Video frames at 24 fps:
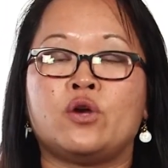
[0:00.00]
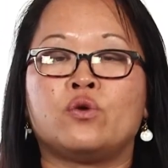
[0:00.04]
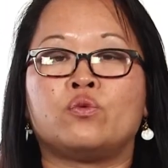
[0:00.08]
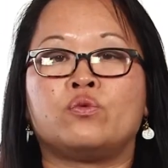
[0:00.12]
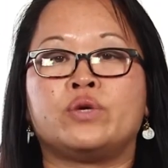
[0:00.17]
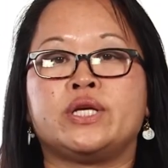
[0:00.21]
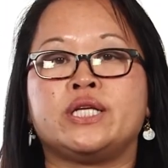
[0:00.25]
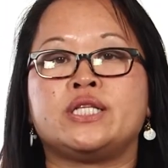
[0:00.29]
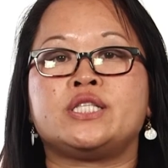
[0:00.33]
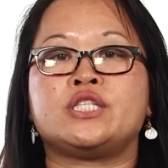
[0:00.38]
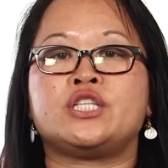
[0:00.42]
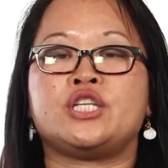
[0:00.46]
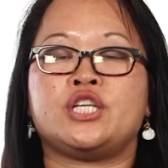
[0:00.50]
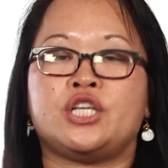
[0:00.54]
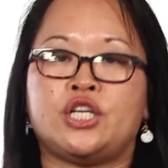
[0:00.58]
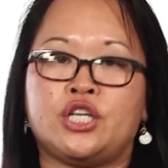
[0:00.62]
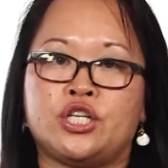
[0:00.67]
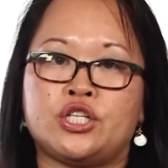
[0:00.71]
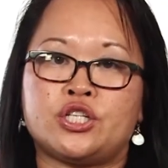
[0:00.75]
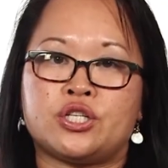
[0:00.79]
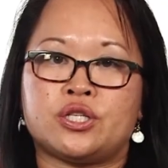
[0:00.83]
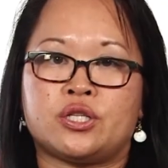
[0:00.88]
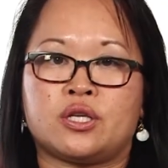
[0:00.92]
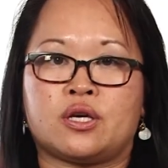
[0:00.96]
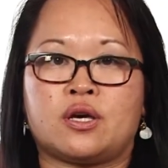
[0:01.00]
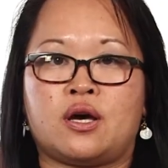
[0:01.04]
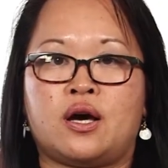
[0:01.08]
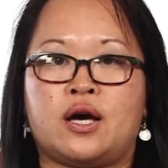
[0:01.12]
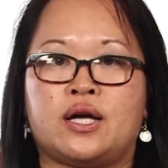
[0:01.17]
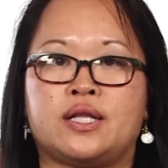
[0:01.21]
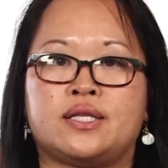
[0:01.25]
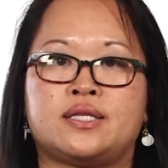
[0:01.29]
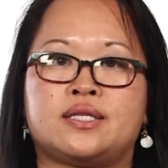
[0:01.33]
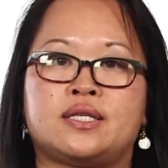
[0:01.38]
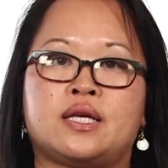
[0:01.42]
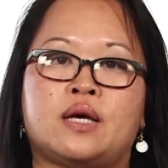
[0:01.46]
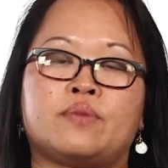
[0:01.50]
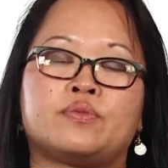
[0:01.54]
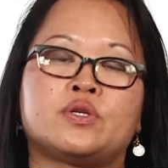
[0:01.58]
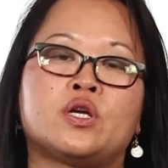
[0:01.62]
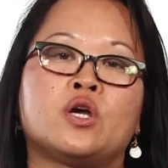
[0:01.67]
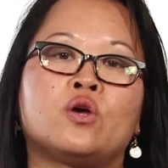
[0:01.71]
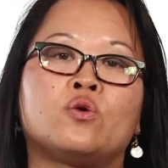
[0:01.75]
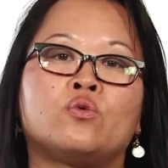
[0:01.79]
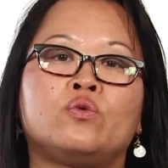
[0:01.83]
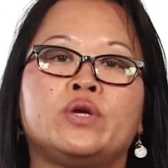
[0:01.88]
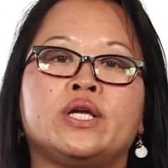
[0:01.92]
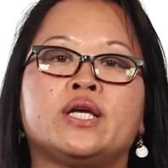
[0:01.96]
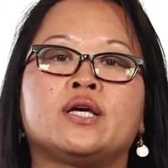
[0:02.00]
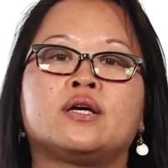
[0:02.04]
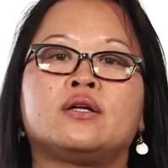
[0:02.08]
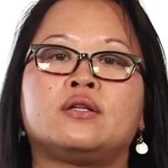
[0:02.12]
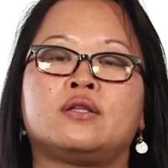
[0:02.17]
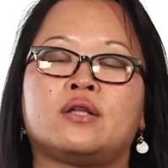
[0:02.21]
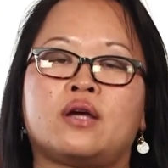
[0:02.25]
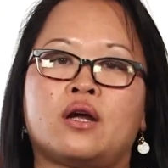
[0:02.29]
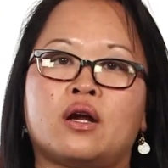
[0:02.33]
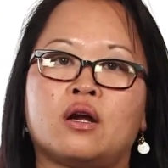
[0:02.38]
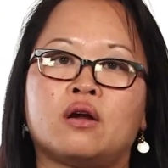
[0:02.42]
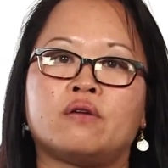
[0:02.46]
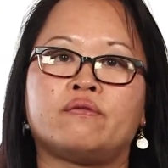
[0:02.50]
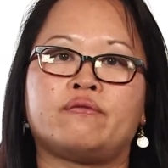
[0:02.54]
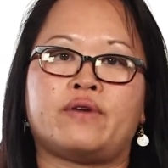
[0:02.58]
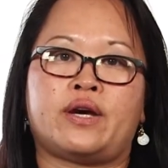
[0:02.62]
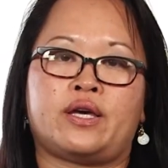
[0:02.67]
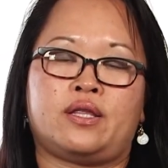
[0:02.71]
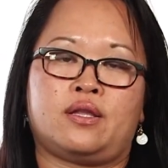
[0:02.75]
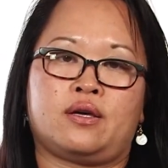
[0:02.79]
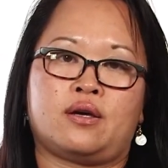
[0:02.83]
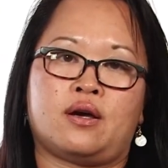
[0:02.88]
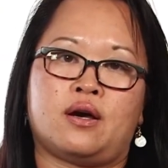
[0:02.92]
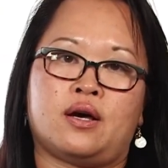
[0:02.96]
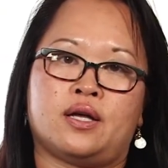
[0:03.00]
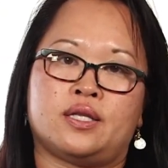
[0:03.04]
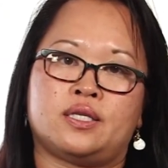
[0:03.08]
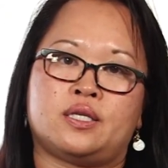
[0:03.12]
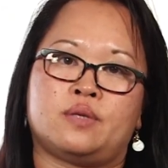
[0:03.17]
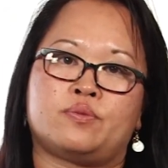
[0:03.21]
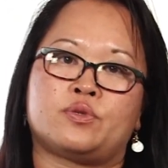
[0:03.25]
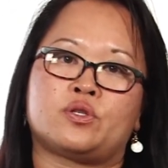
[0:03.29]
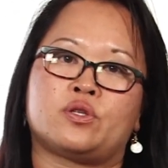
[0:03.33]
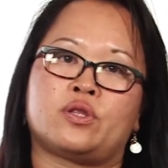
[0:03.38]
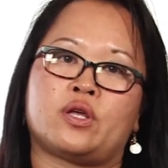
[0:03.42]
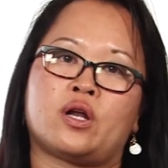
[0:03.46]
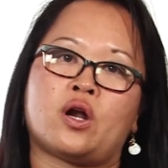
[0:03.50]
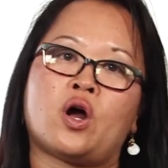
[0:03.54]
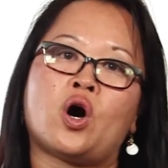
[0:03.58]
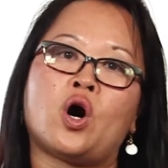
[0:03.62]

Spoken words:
re-teach the concept, re-clarify the concept so that